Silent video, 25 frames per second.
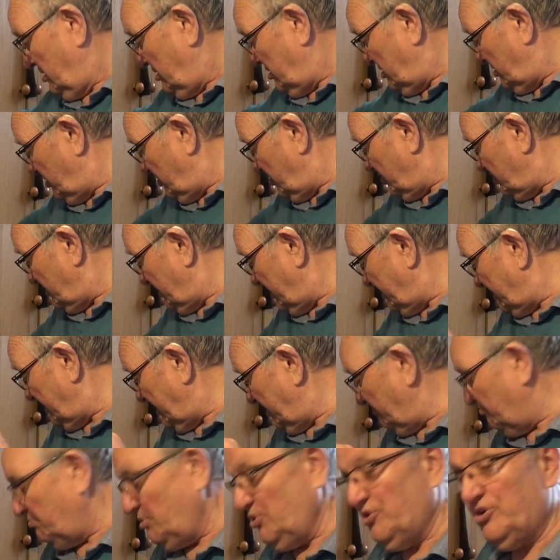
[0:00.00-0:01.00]
I just let
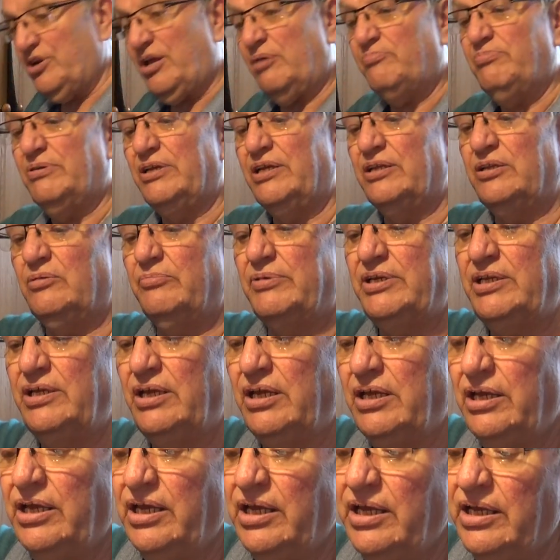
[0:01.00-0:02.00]
that burn up a little bit.
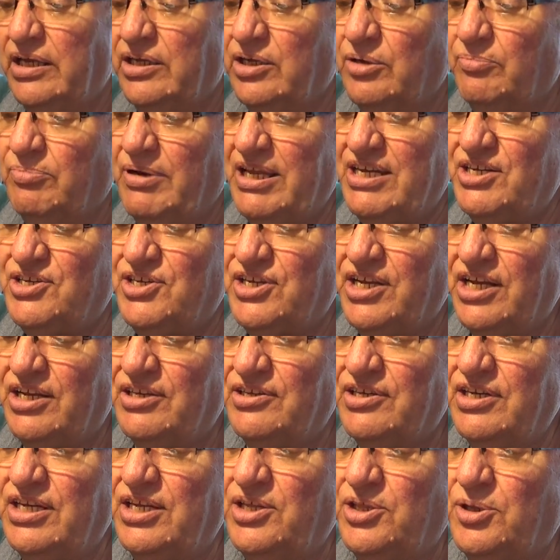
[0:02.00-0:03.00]
You place it
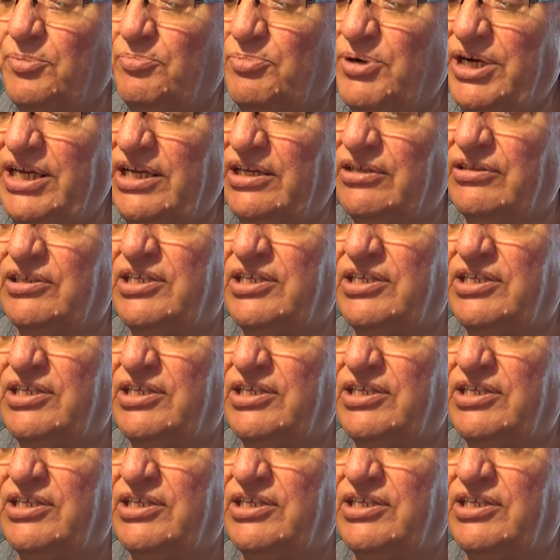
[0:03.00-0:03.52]
underneath the Pringle